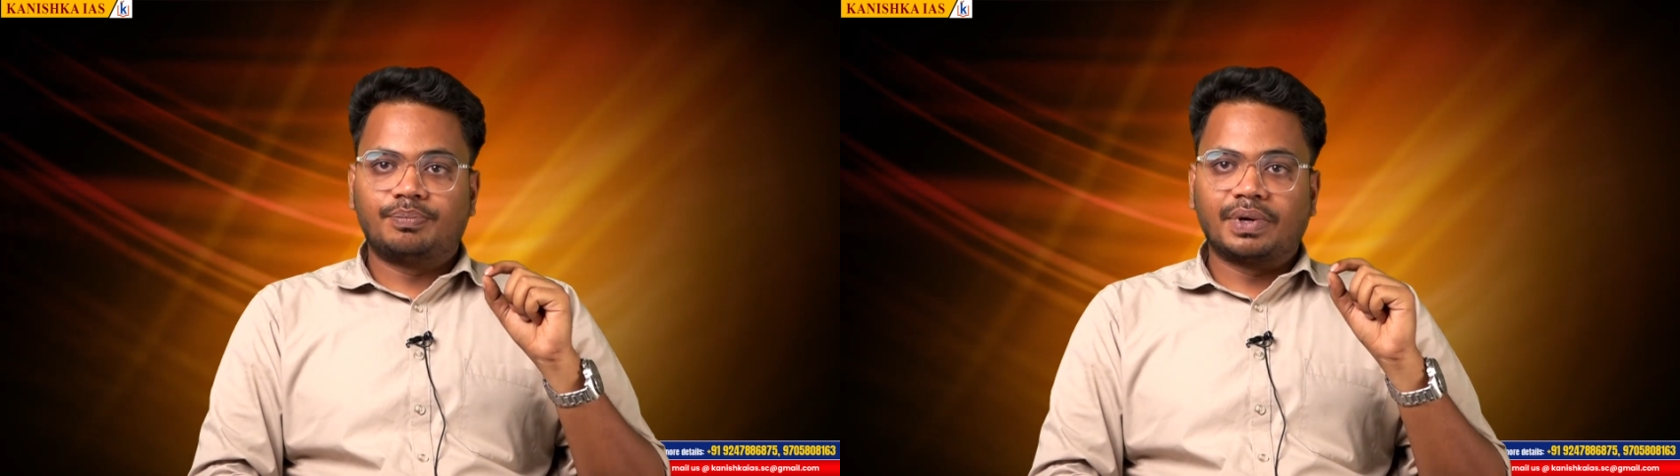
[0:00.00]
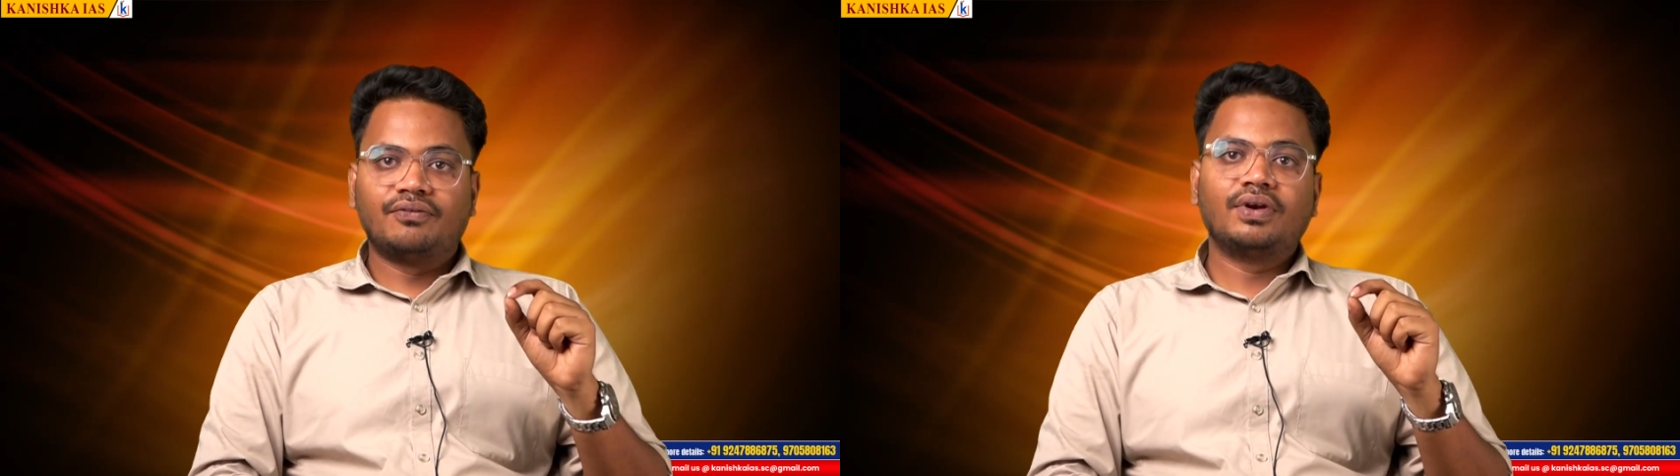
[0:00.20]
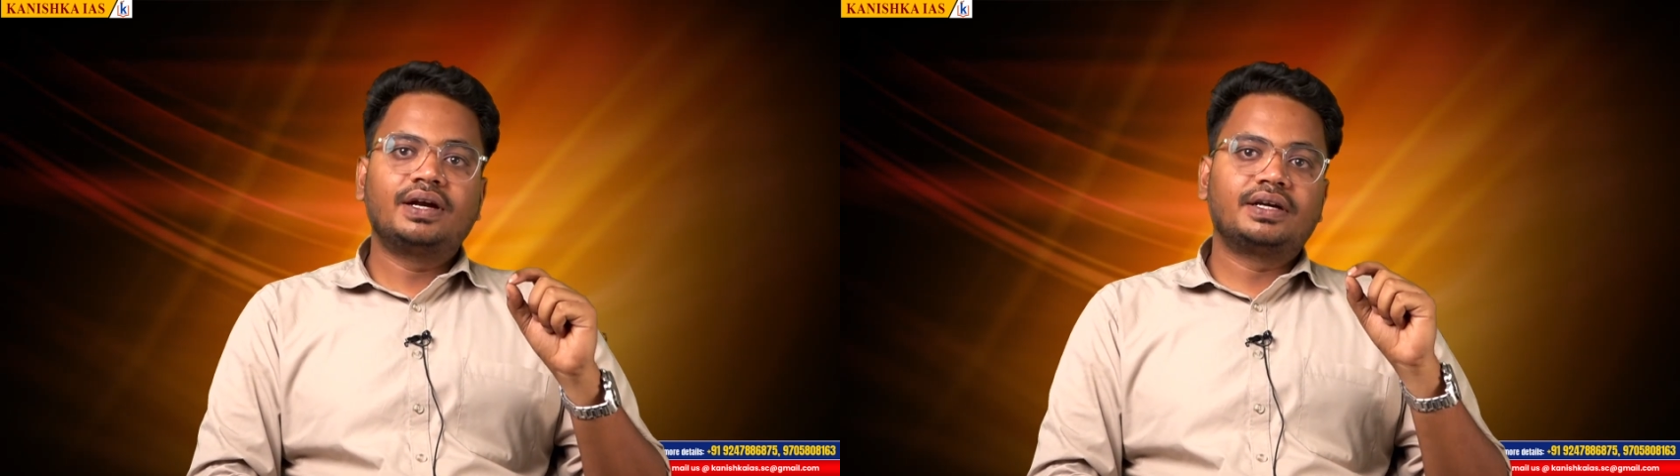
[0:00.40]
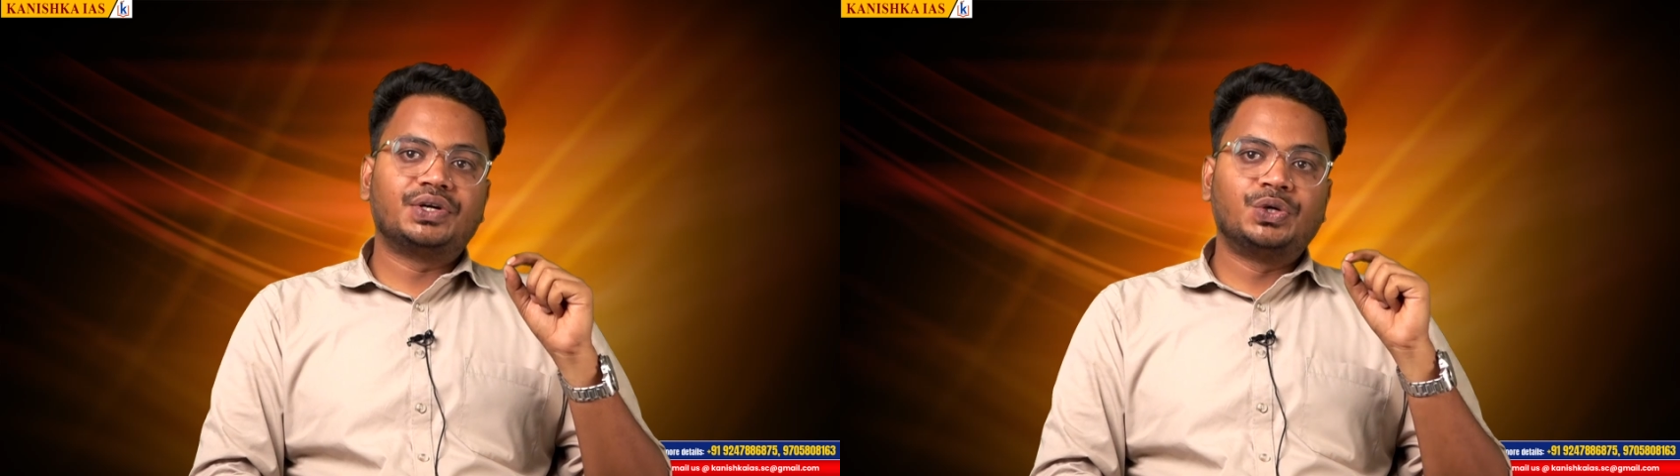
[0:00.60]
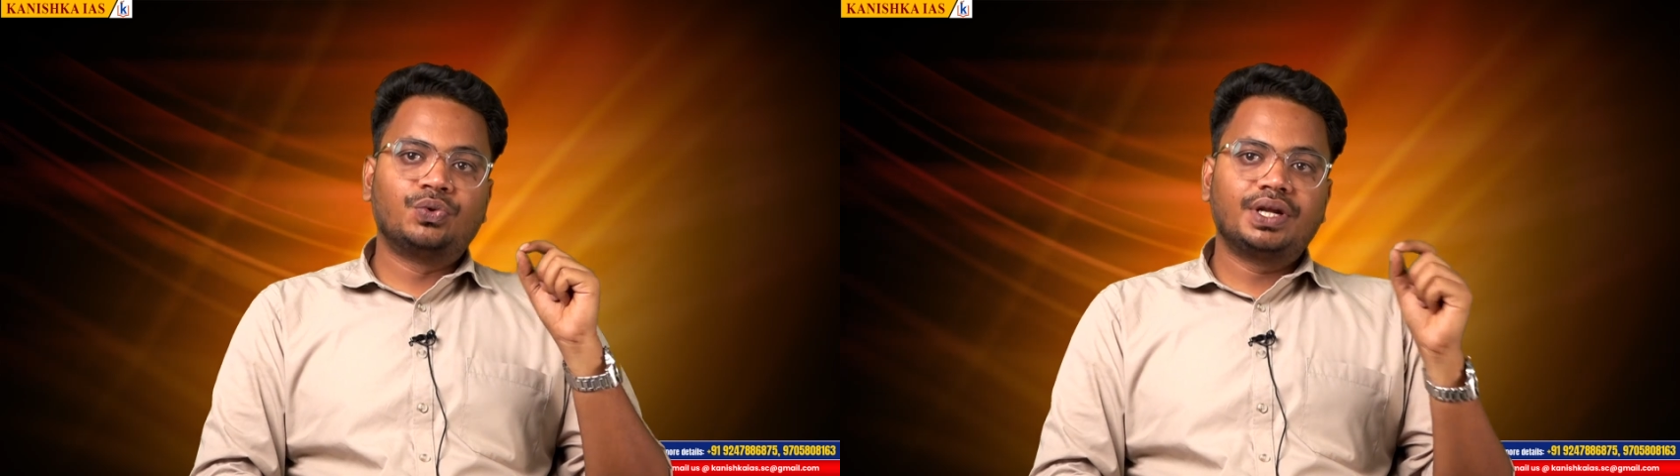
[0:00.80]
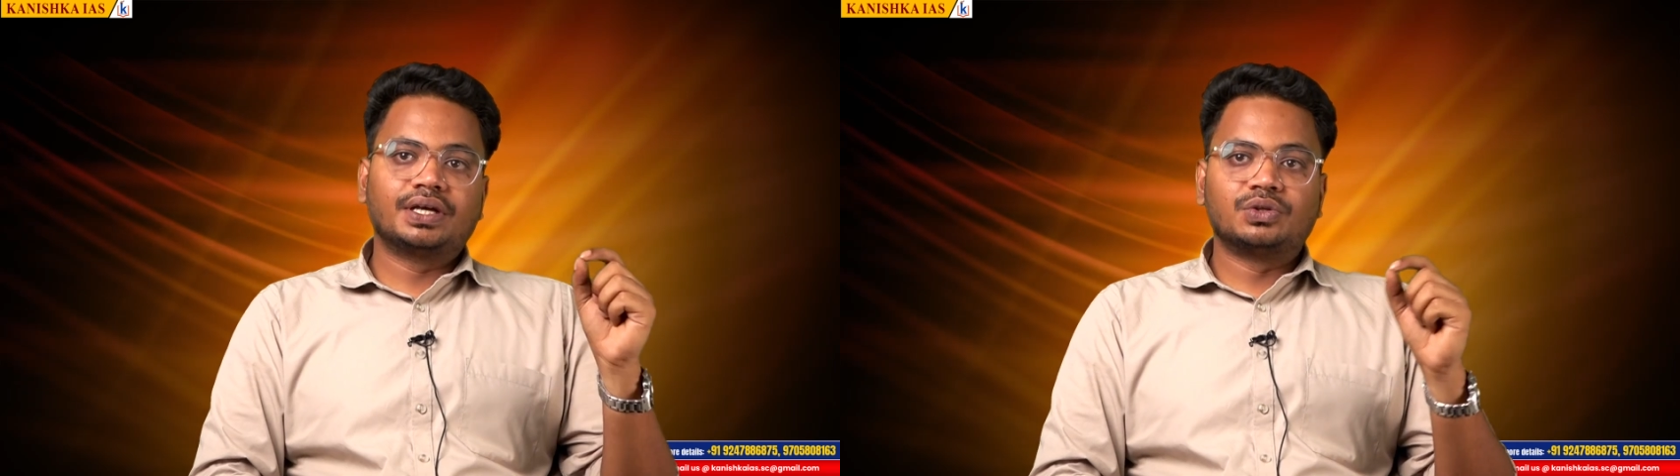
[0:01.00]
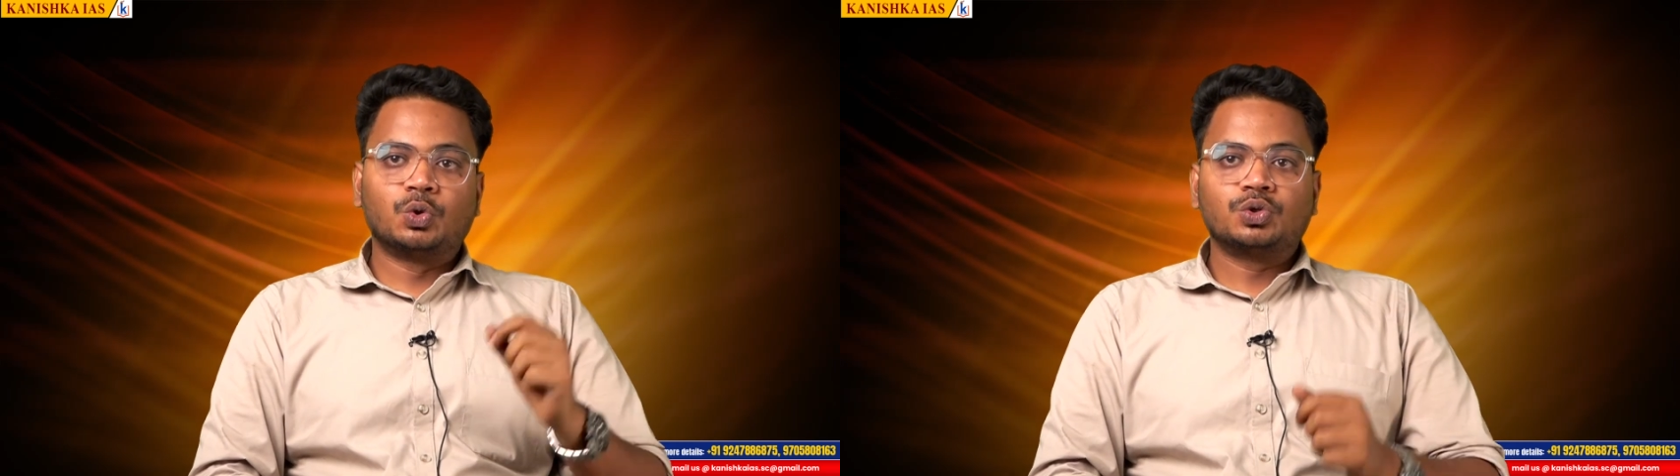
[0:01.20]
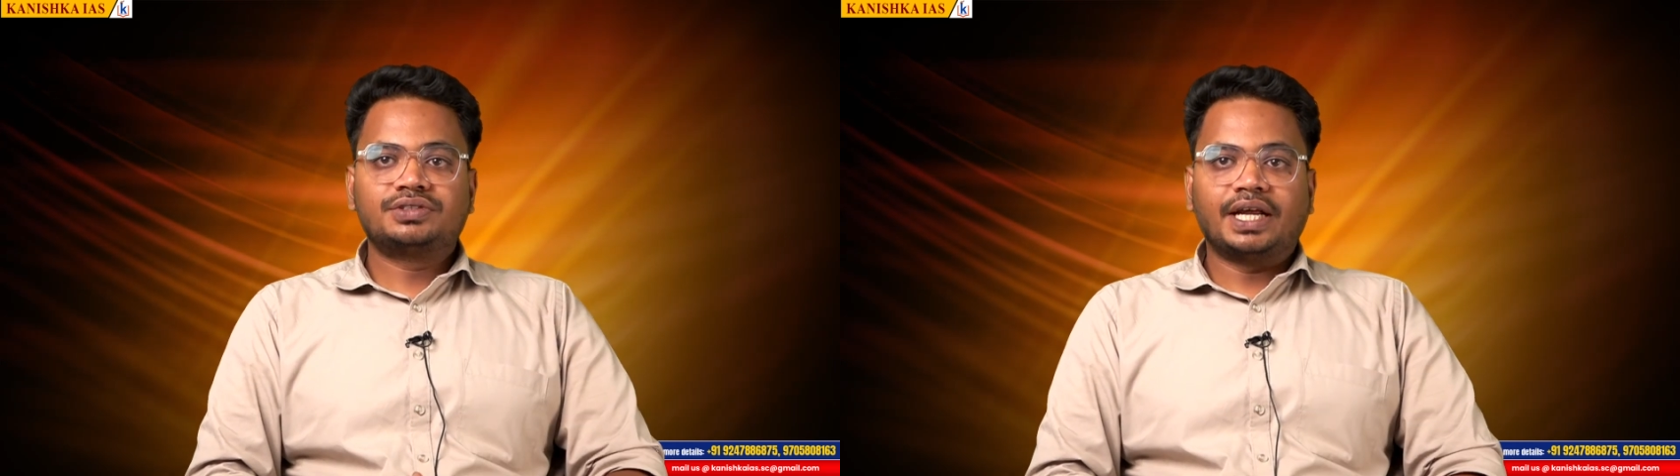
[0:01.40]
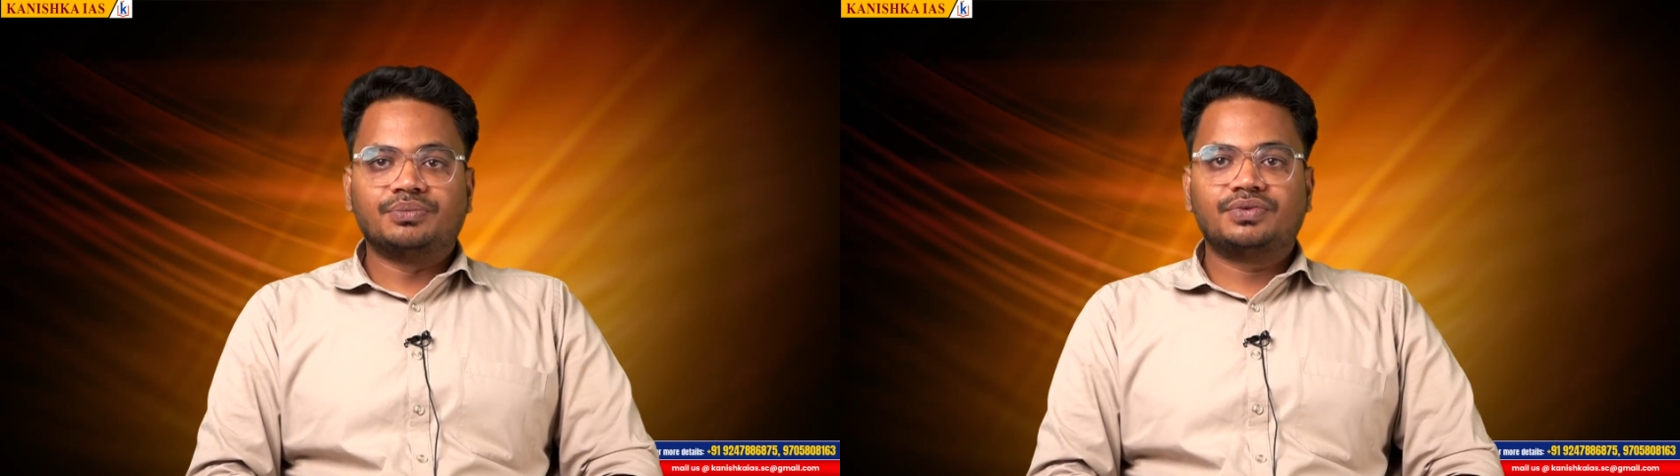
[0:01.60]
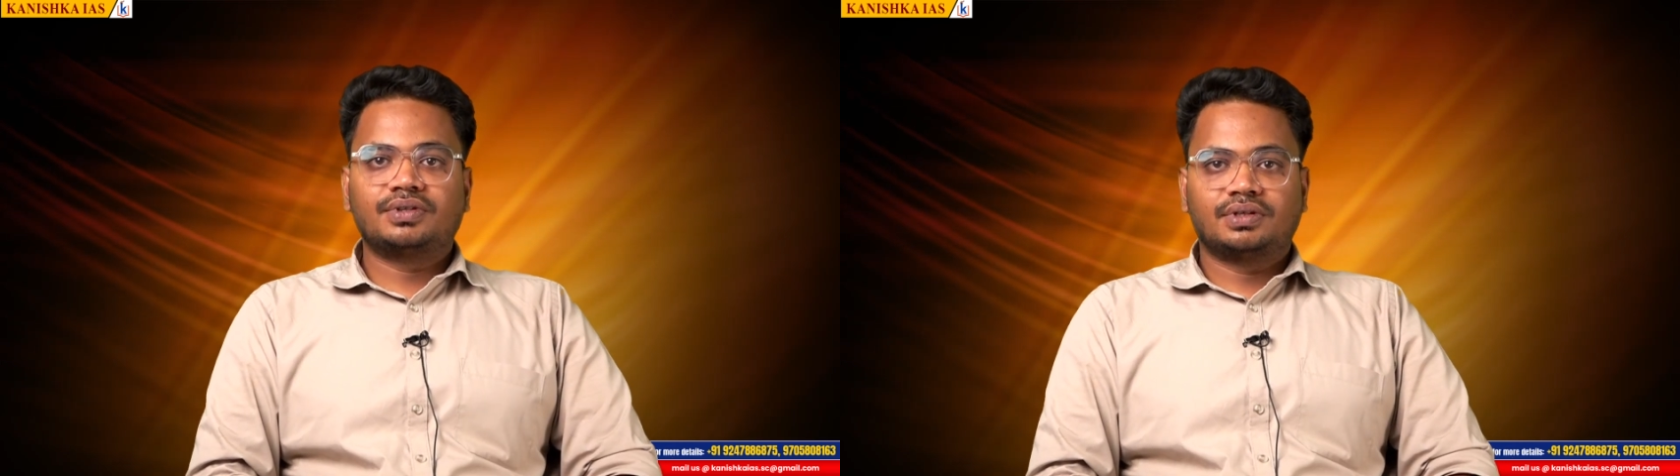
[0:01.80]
prevalent during those times.